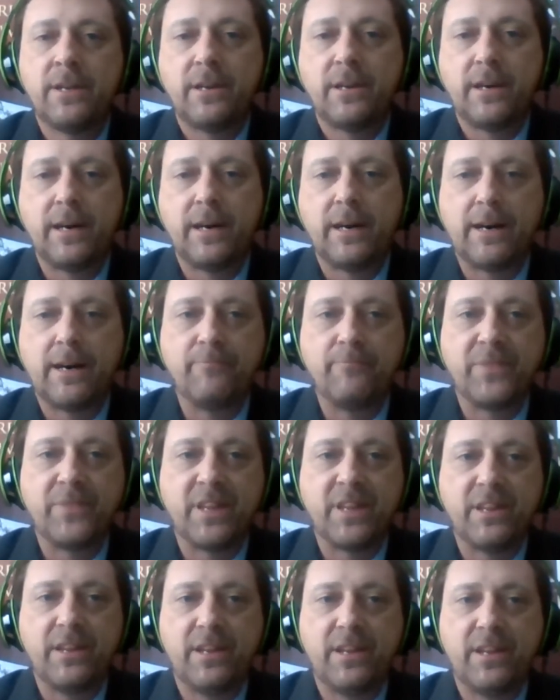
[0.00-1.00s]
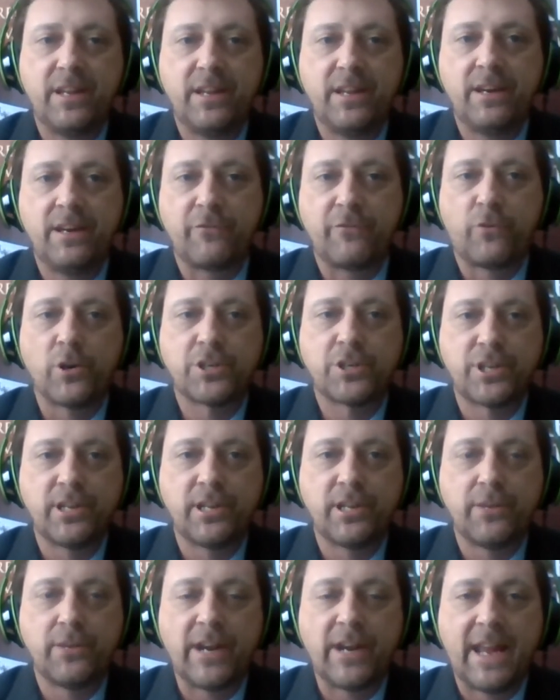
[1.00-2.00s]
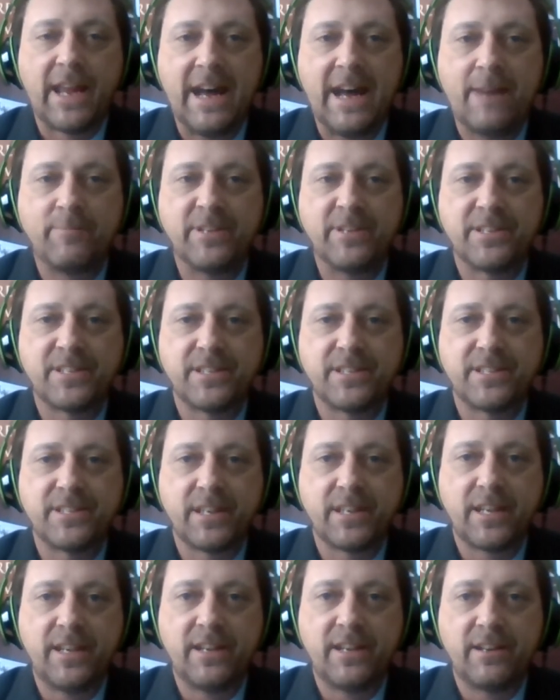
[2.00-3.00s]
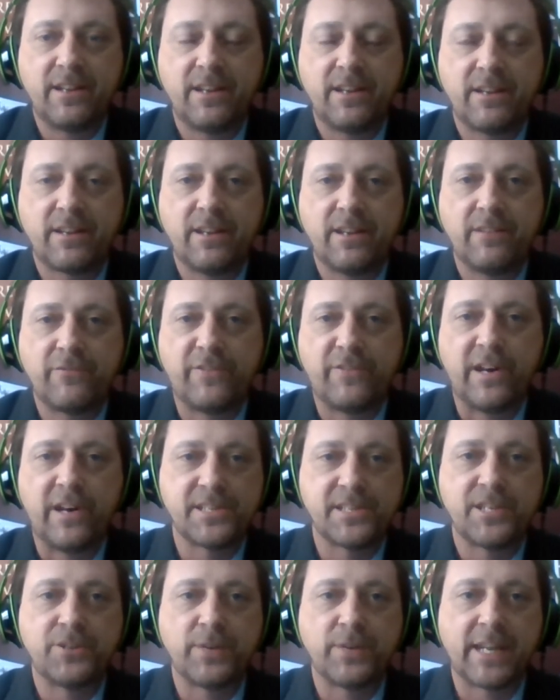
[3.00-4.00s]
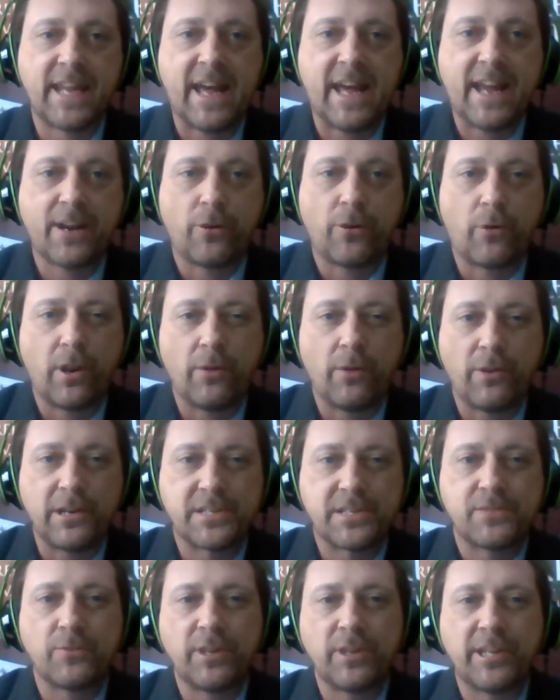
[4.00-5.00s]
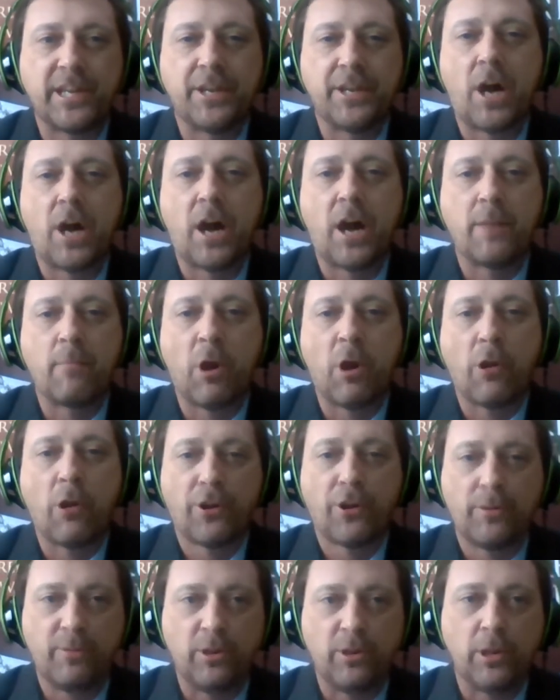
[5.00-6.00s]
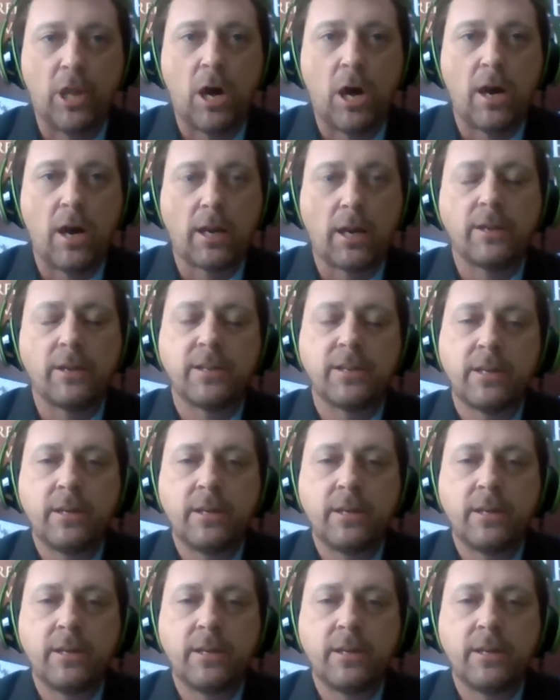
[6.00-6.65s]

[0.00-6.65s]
um, it, unfortunately, what happens is it, it, it, falls into a category where it's really a non-marketable log,